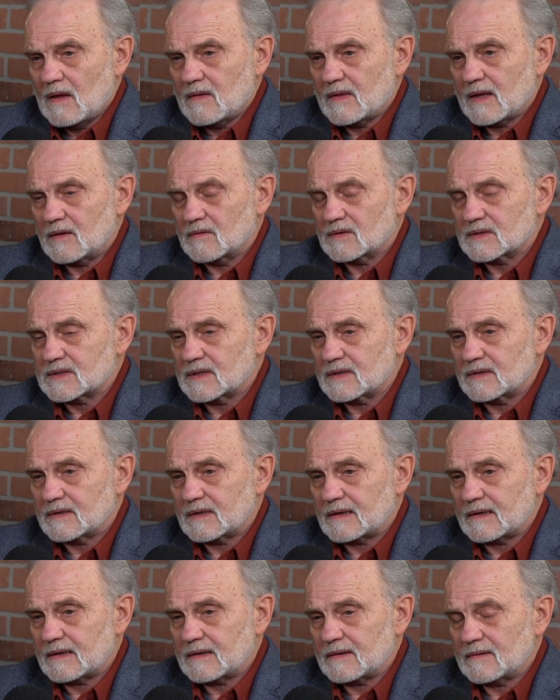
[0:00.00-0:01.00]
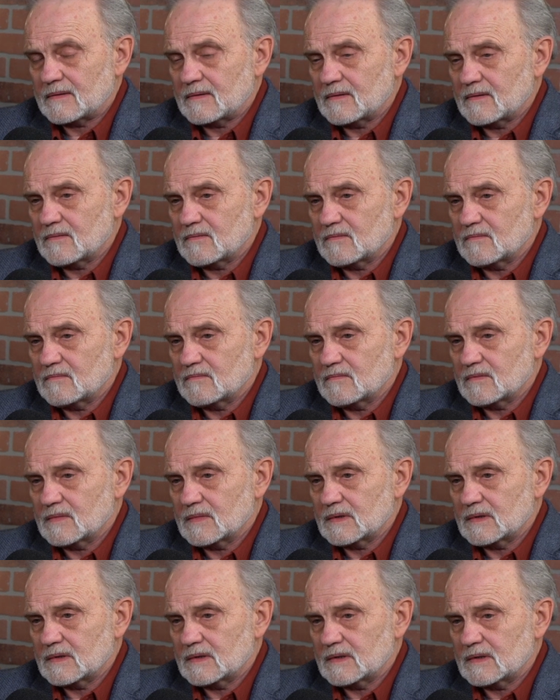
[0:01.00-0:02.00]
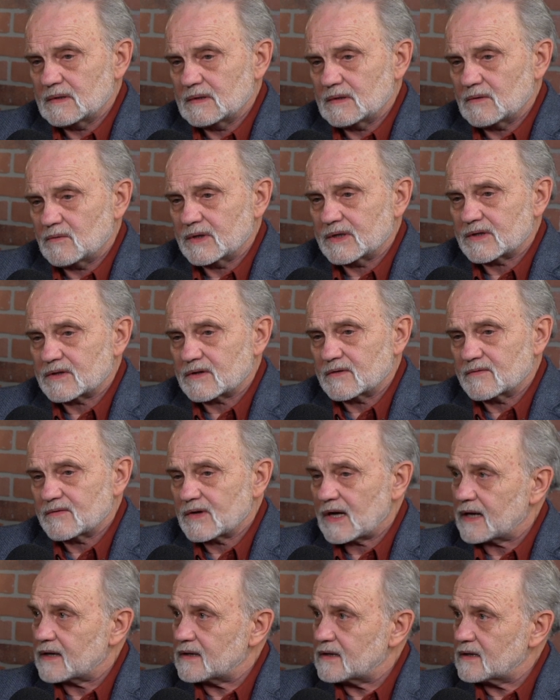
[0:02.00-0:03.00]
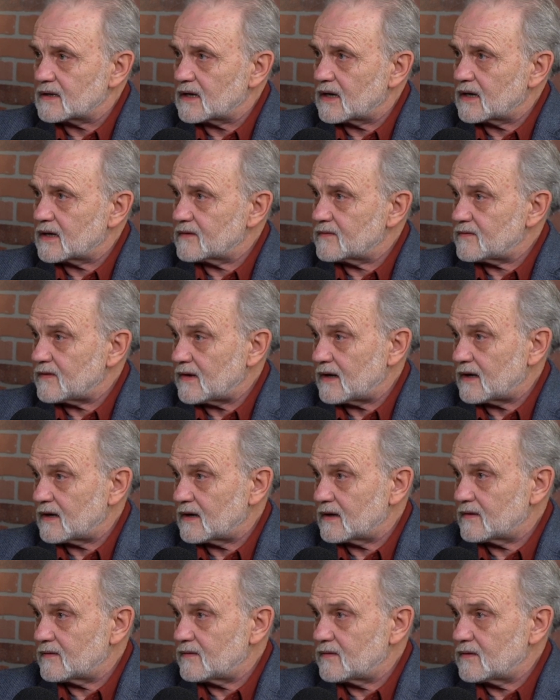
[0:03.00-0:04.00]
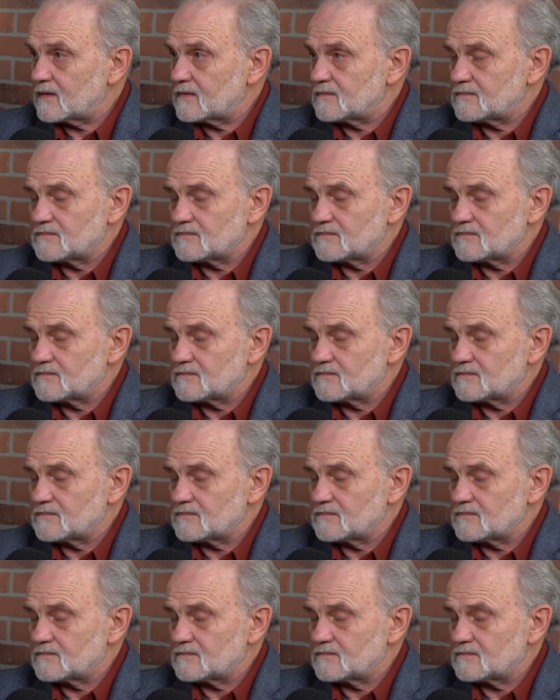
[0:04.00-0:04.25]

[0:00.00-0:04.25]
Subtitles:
that was in the winter of 1995.